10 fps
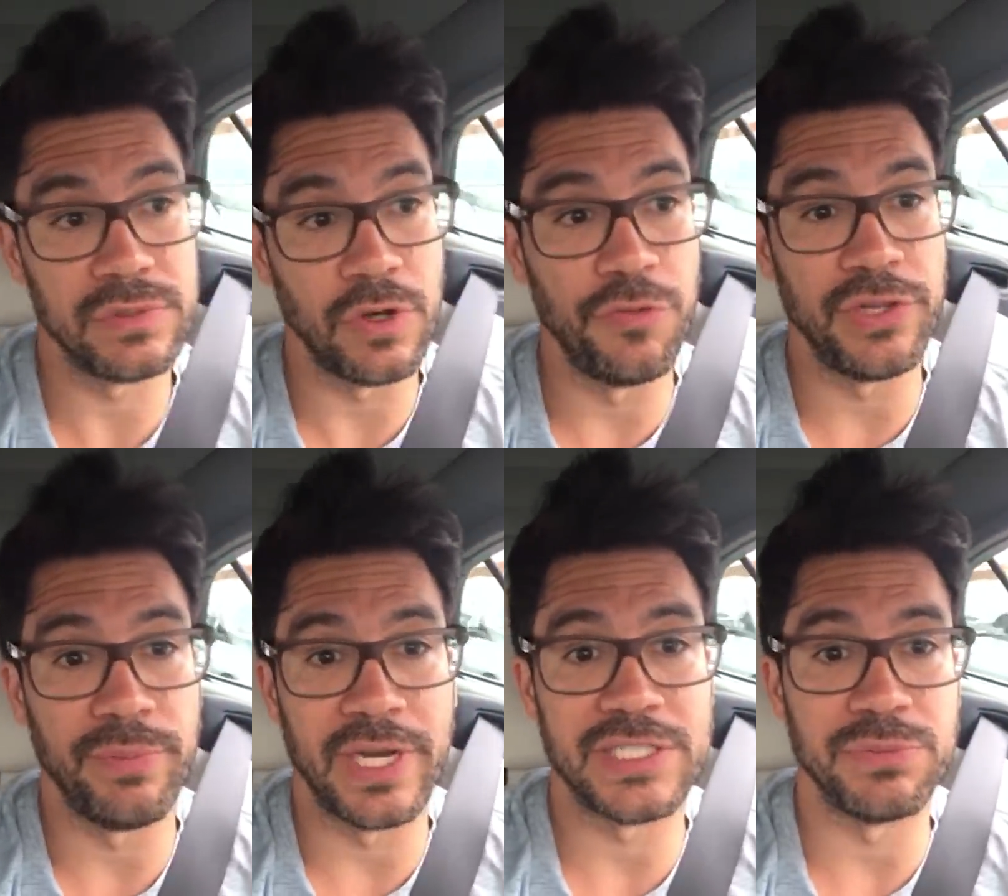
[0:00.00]
hopefully
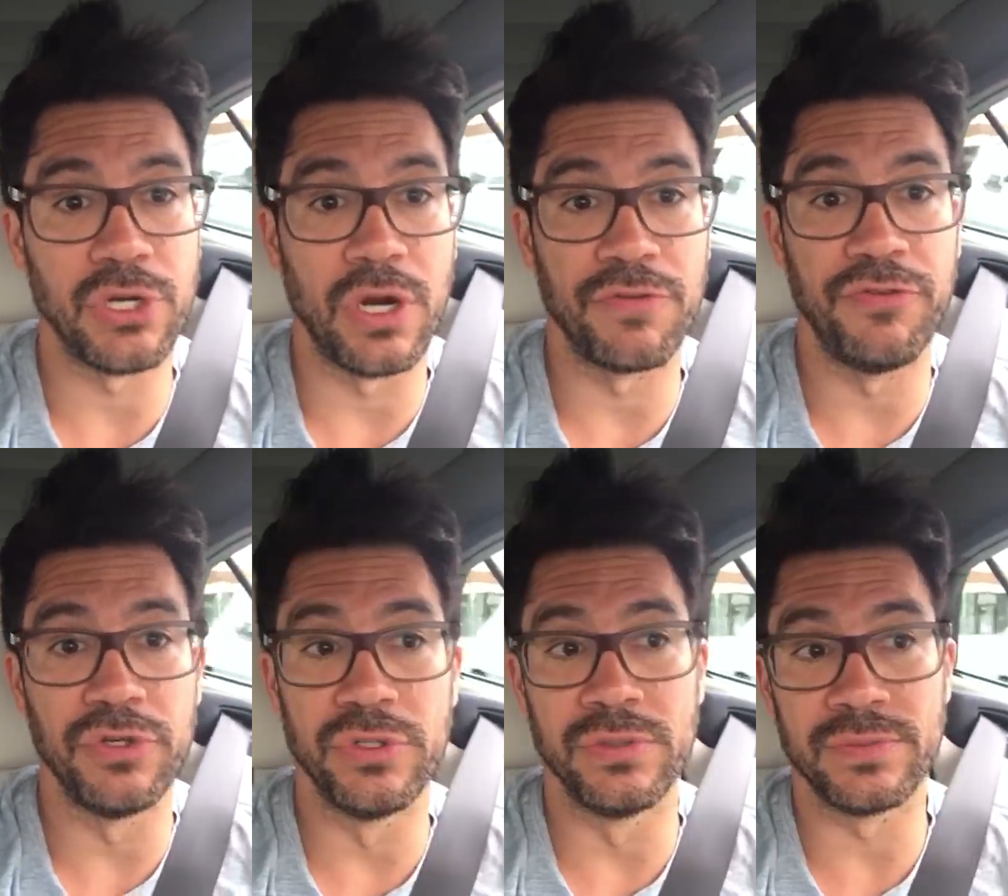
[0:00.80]
buy some dog
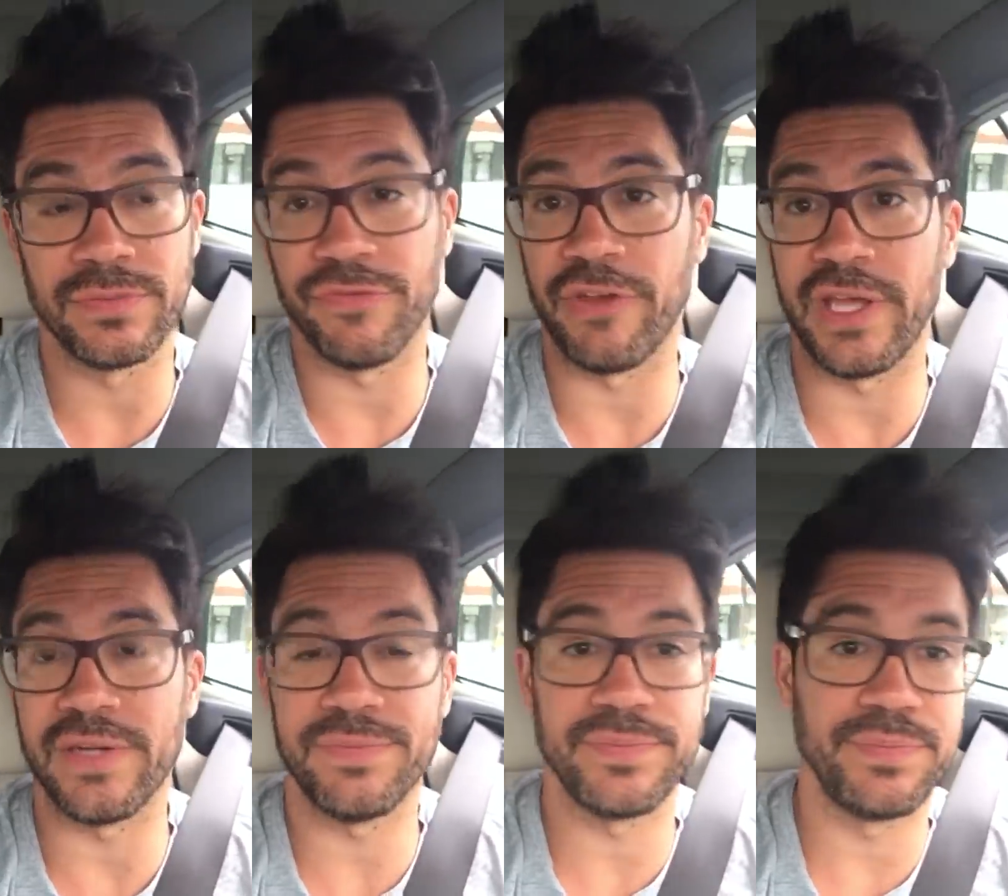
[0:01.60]
food, vet
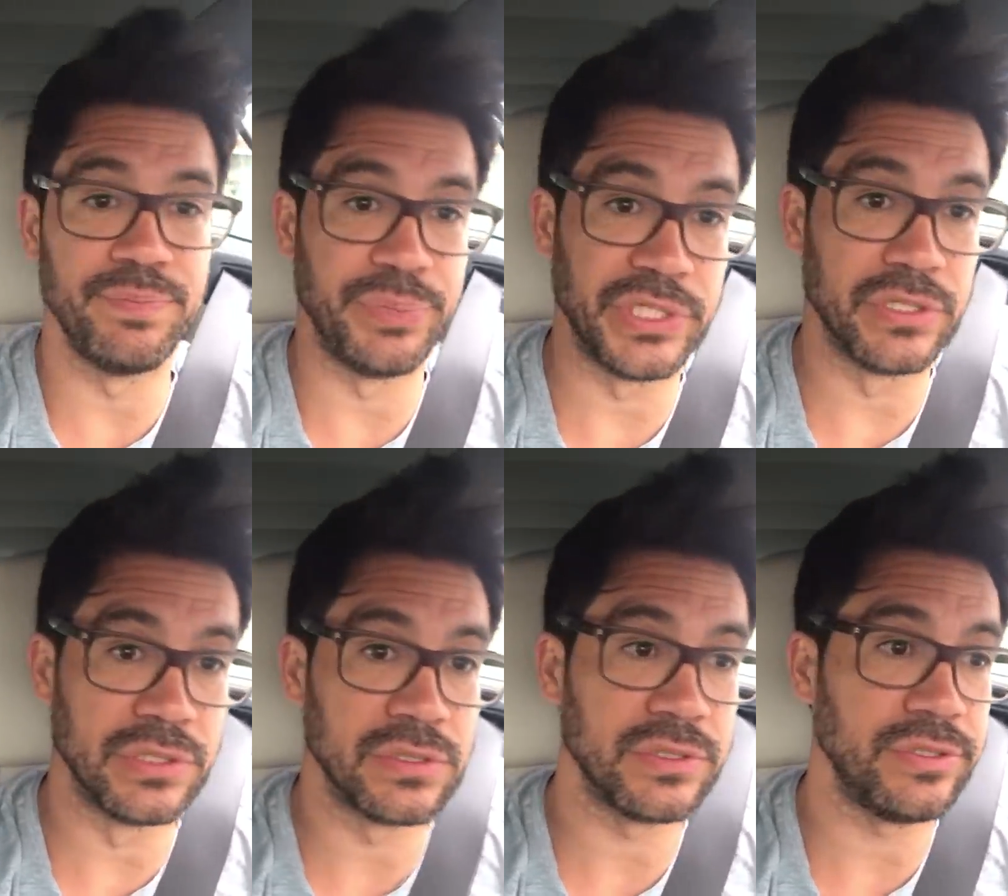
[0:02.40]

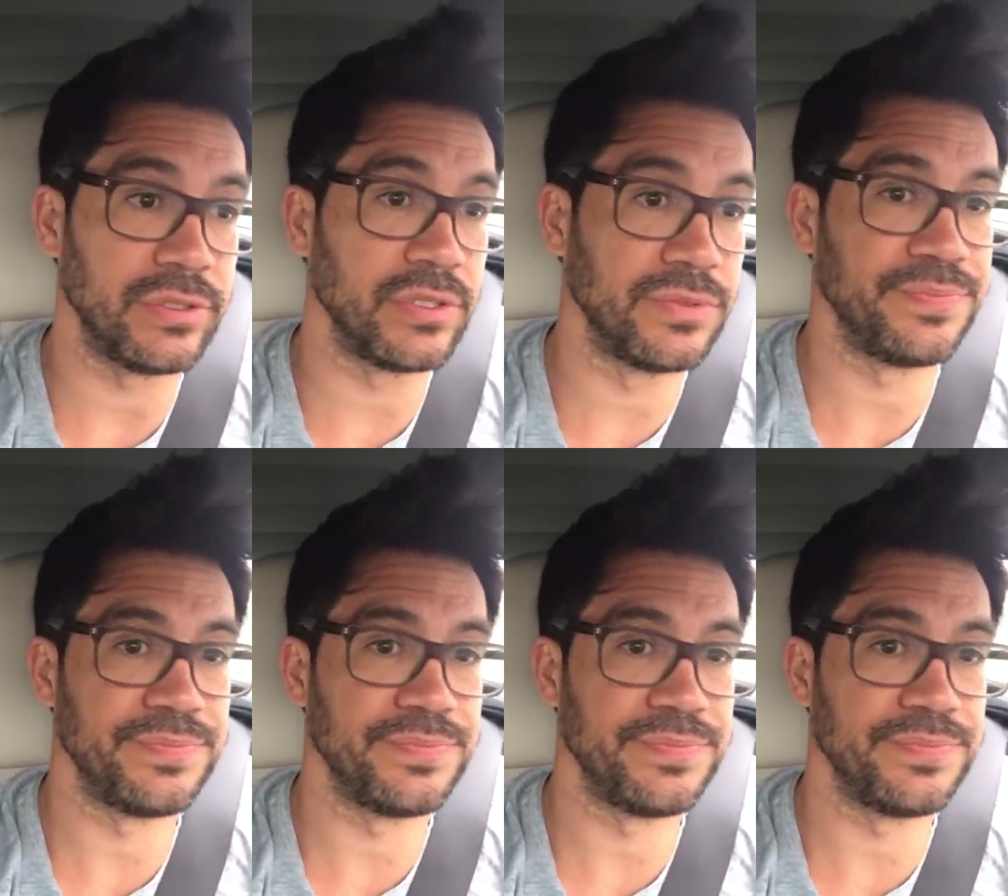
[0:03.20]
bills, you know.